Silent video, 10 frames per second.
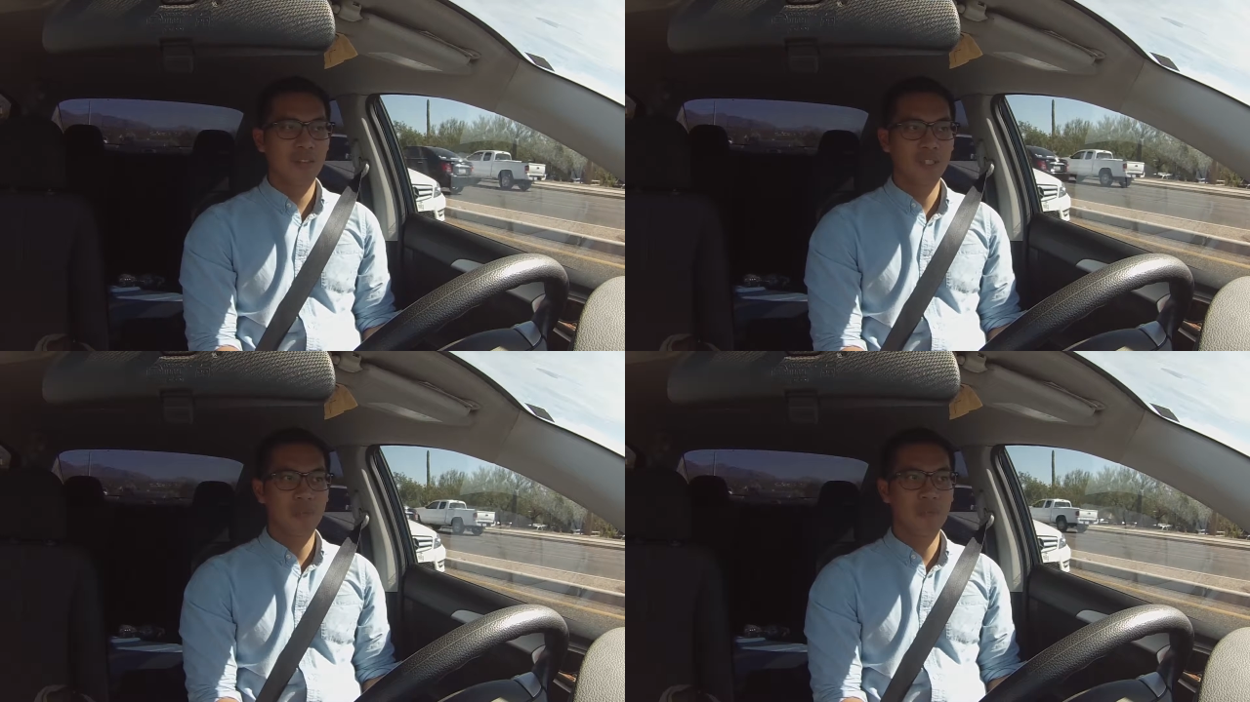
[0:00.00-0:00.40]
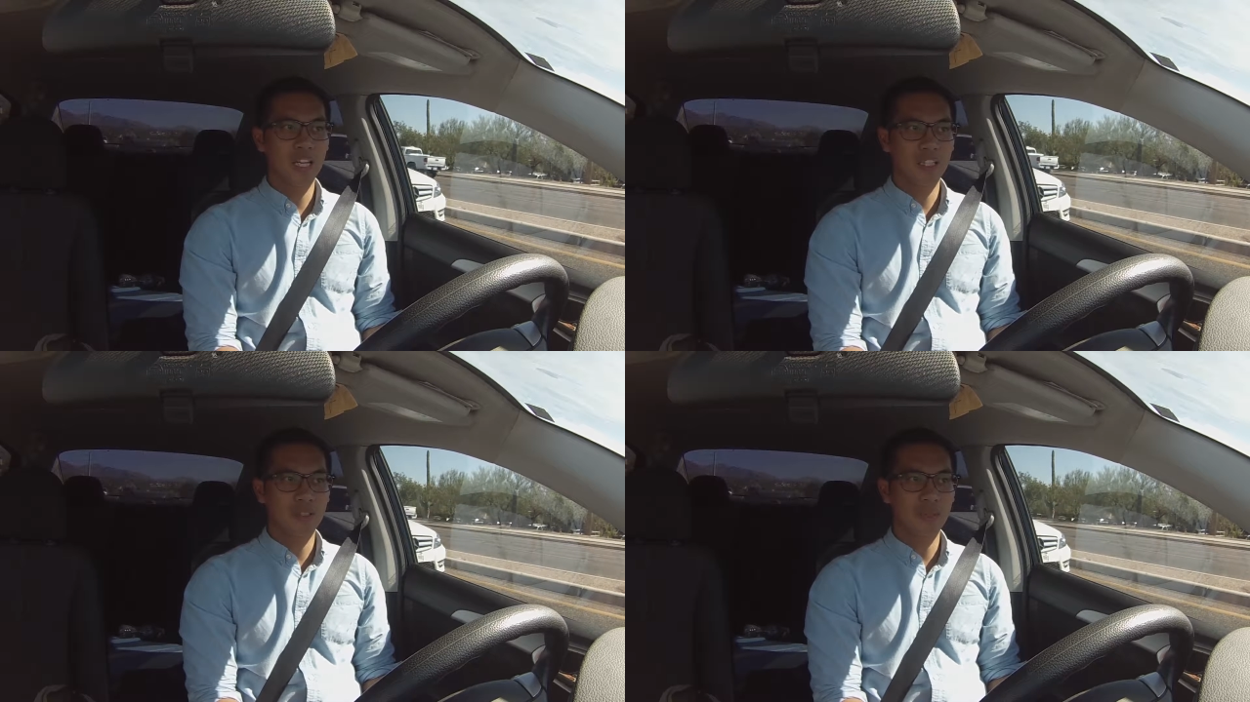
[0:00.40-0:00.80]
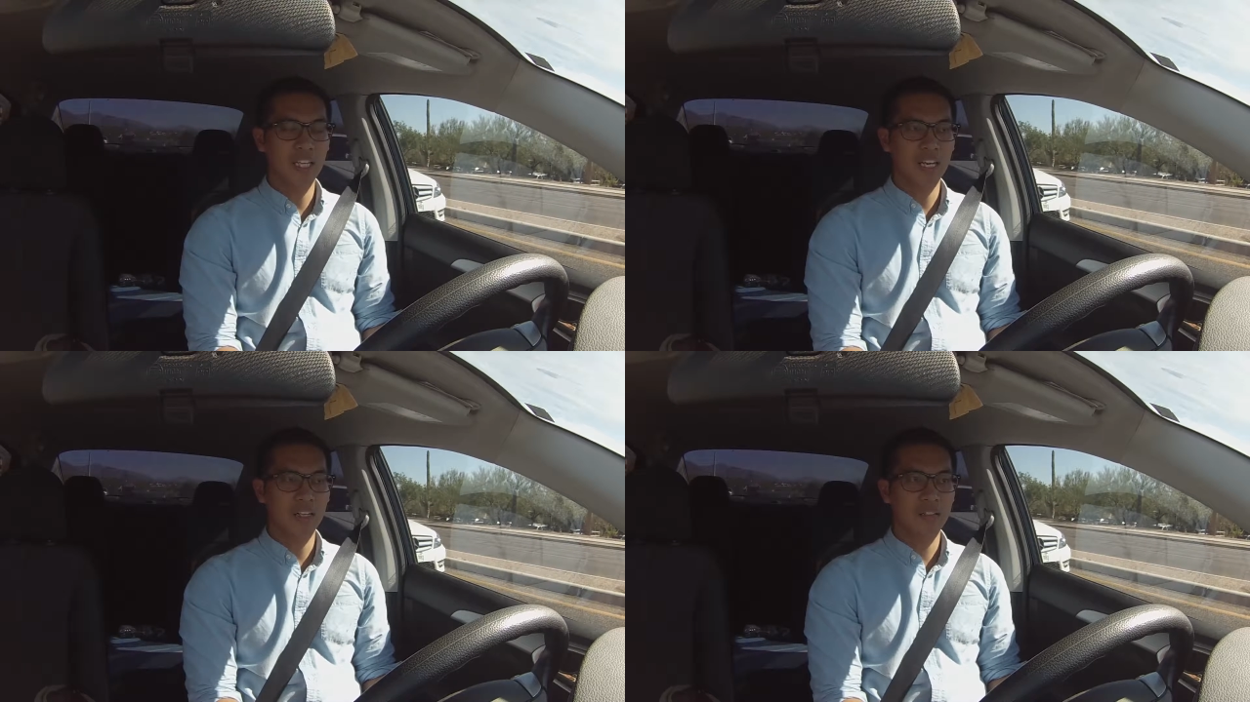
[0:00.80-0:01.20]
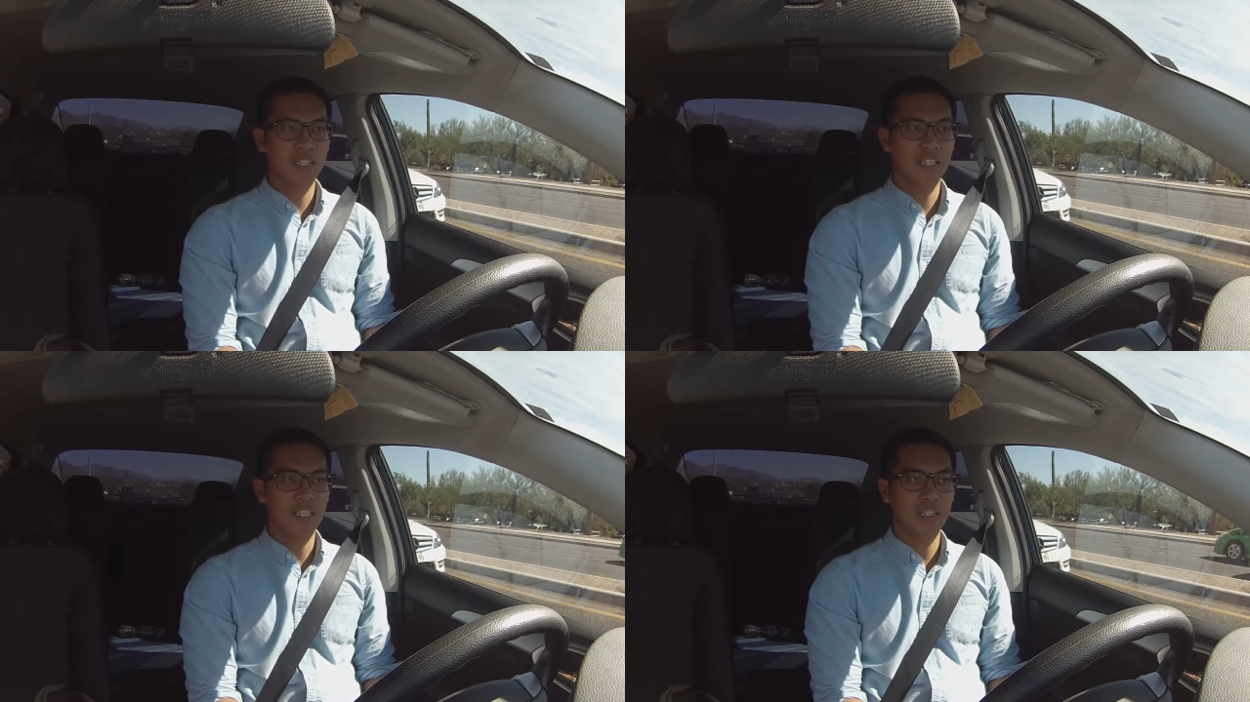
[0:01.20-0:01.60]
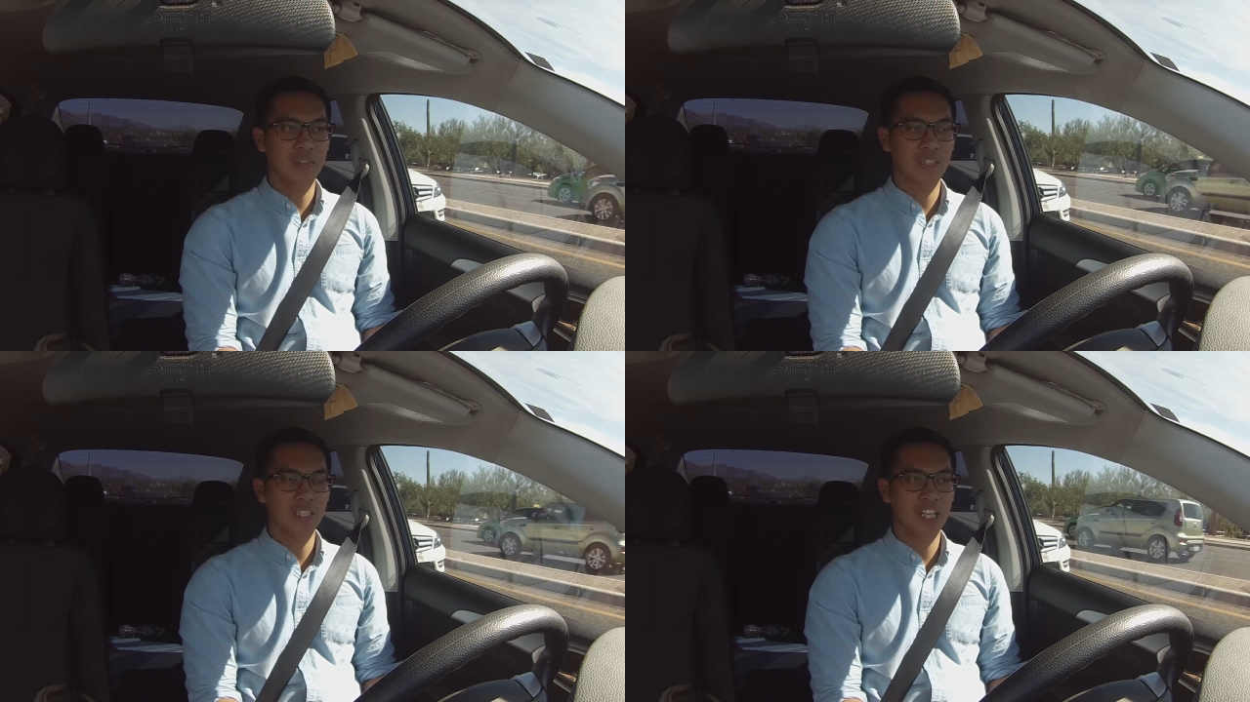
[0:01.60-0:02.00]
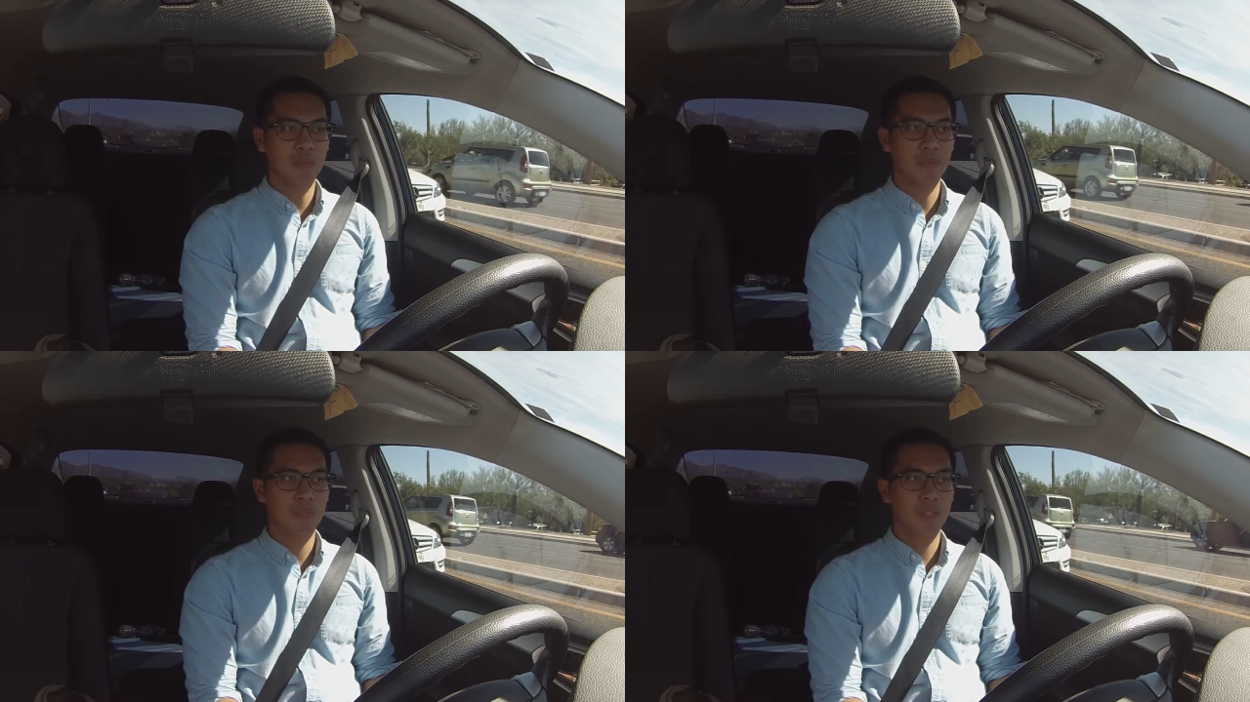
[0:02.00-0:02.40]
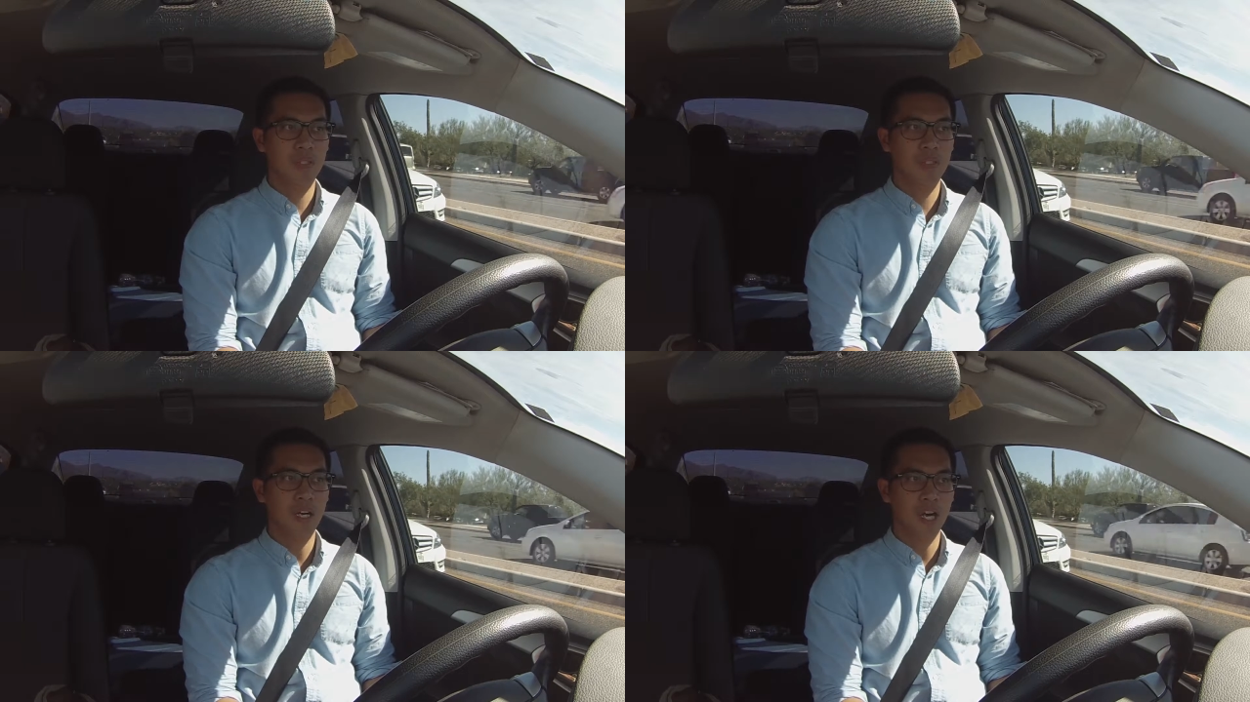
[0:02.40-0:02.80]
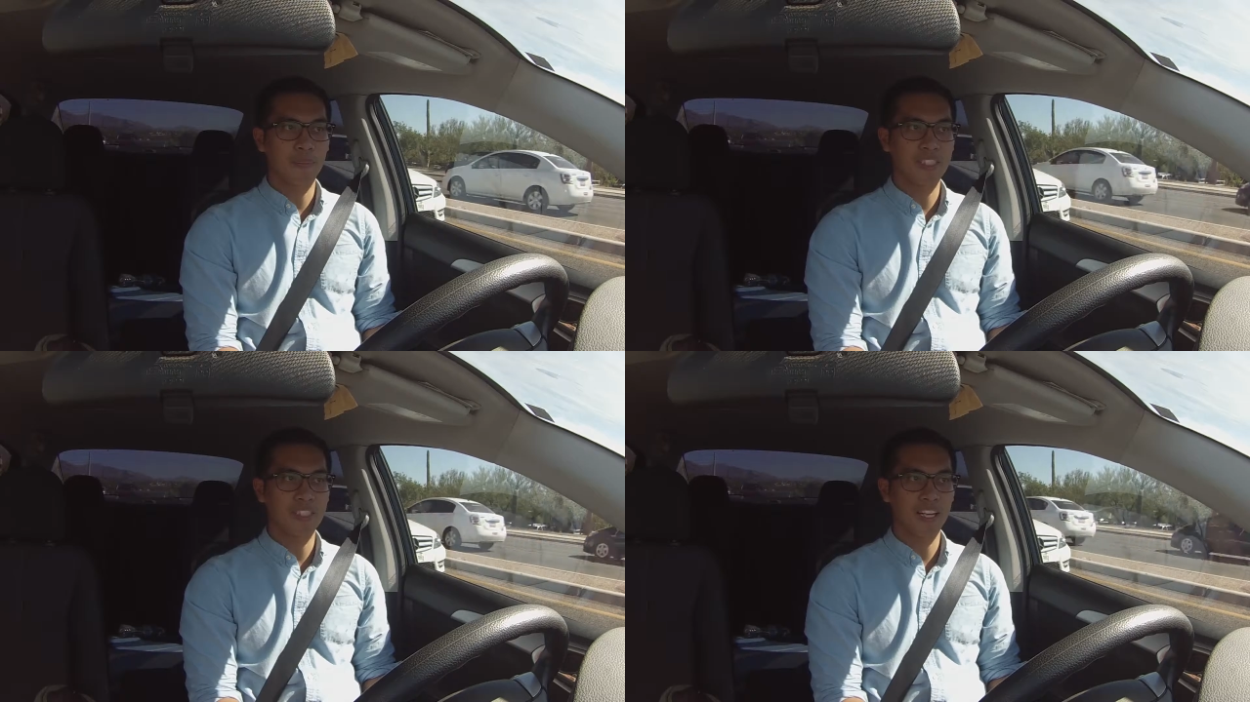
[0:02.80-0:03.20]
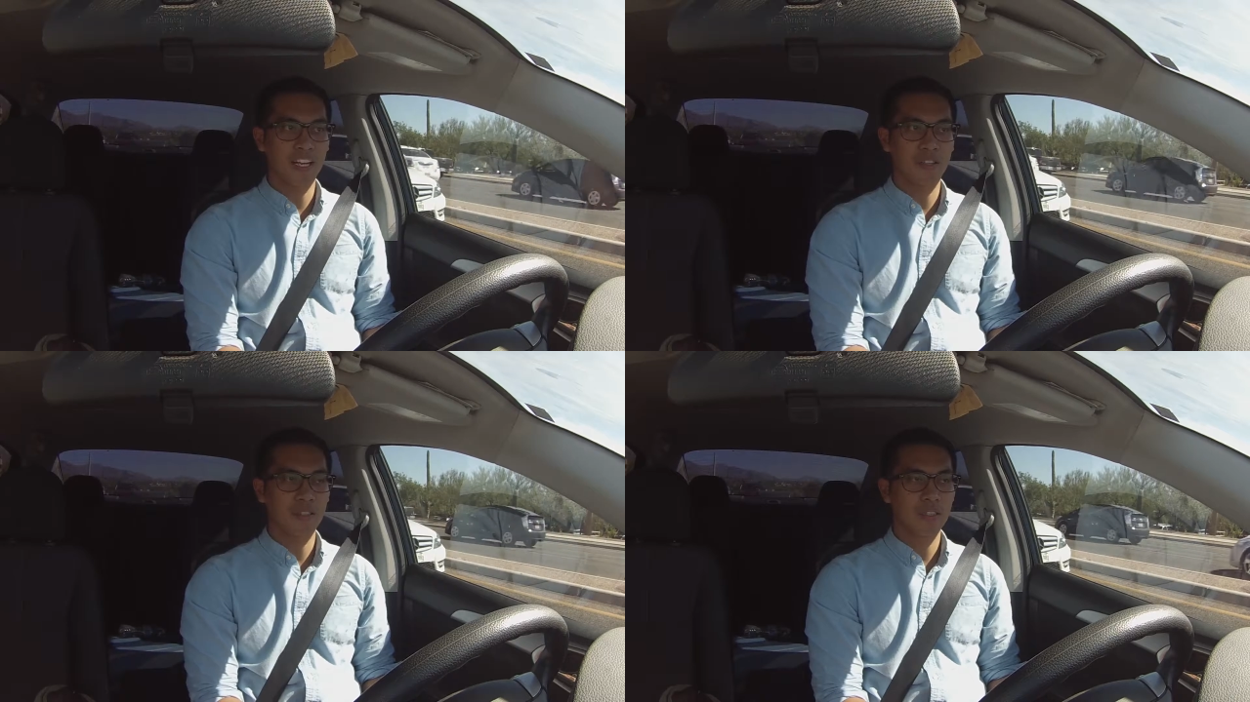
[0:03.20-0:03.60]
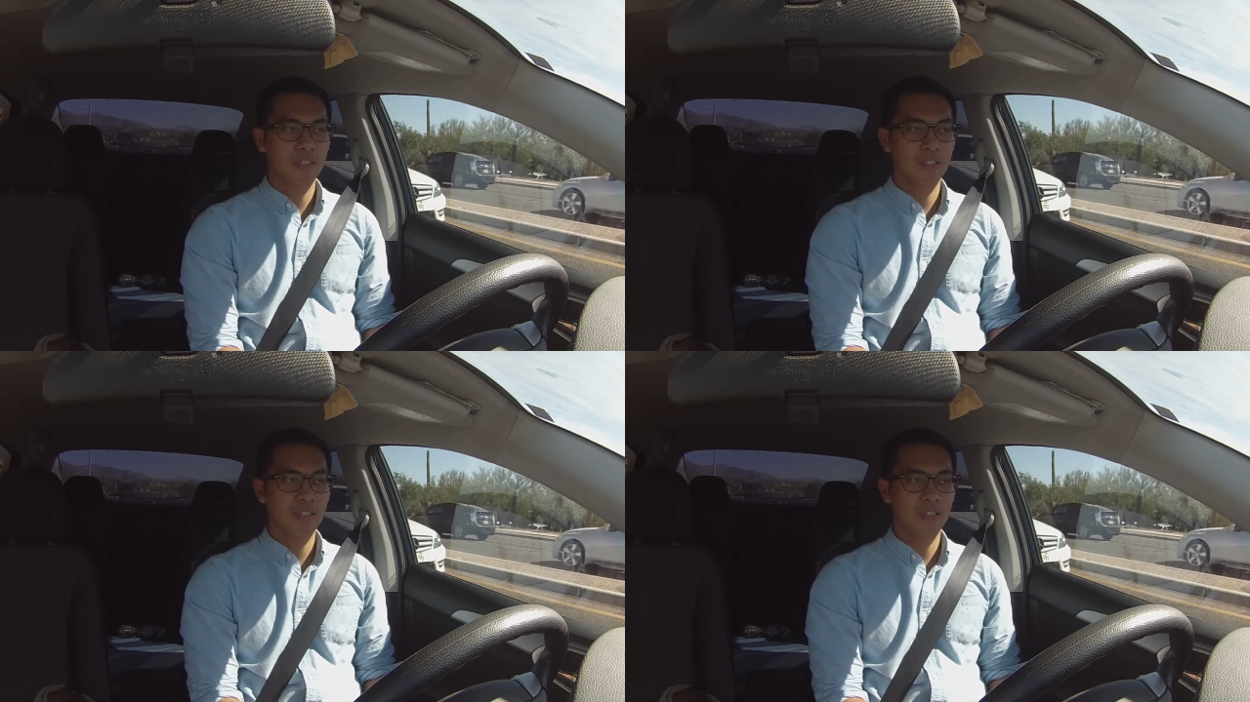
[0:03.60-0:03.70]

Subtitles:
really mellowed me out, and it really helped calm me down,